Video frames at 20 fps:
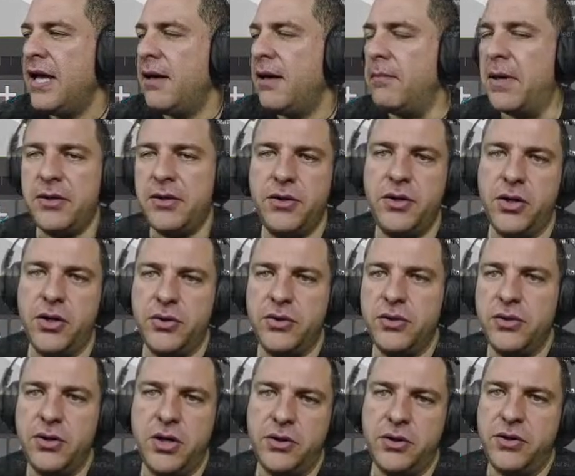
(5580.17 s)
but not
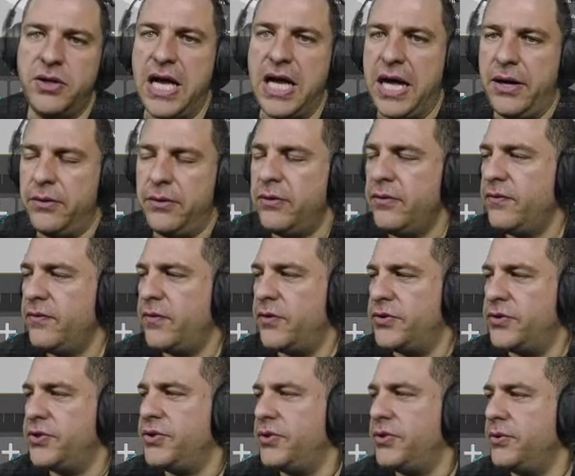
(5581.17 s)
now for
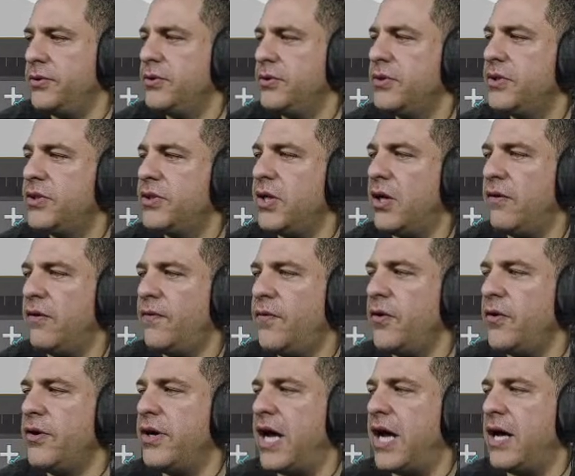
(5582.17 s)
sure. So
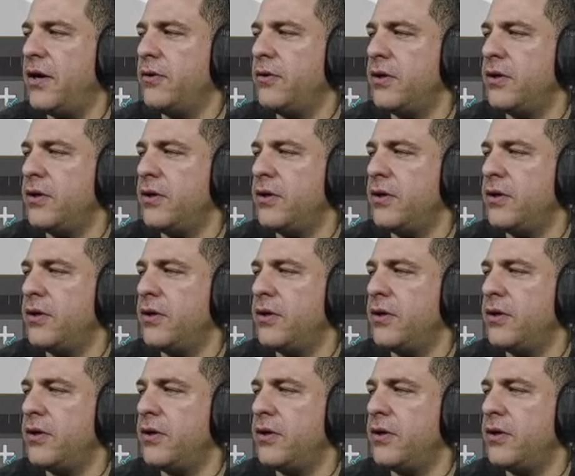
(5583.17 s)
for now,